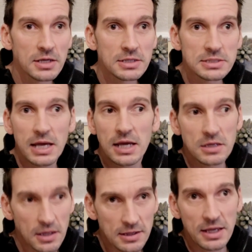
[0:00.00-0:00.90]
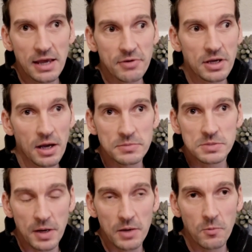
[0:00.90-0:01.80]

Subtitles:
saying nothing ever comes my